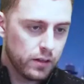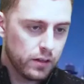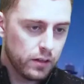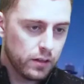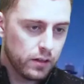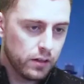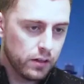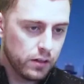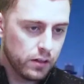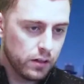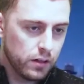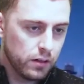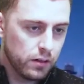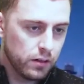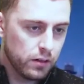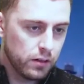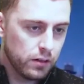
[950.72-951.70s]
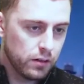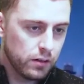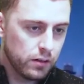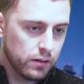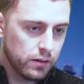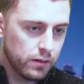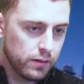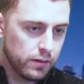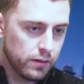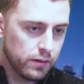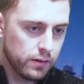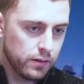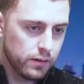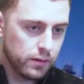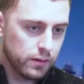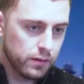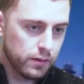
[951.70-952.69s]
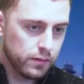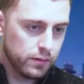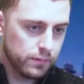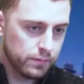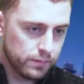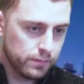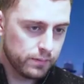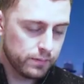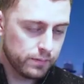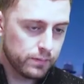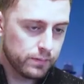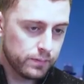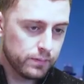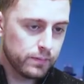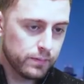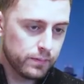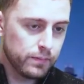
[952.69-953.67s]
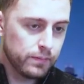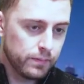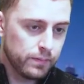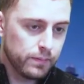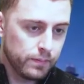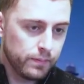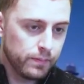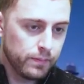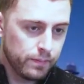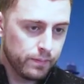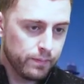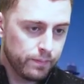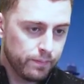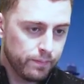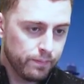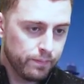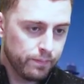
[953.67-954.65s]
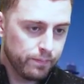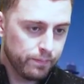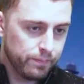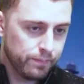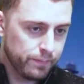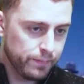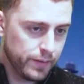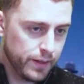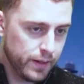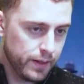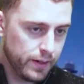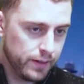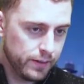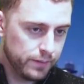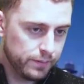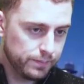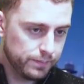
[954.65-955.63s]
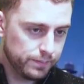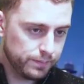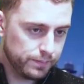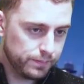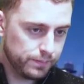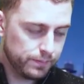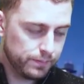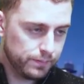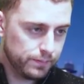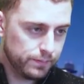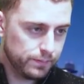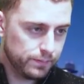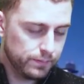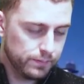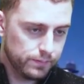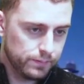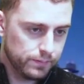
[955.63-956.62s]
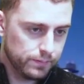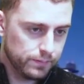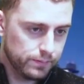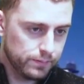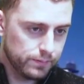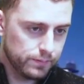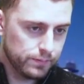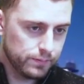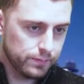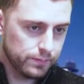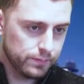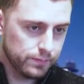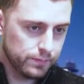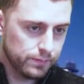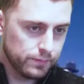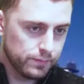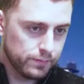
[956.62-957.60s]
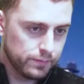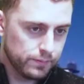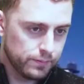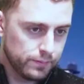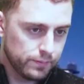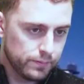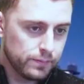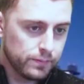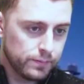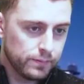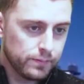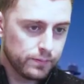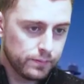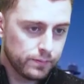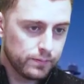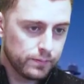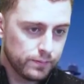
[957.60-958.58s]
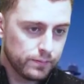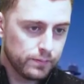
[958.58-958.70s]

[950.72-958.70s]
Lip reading: (not speaking)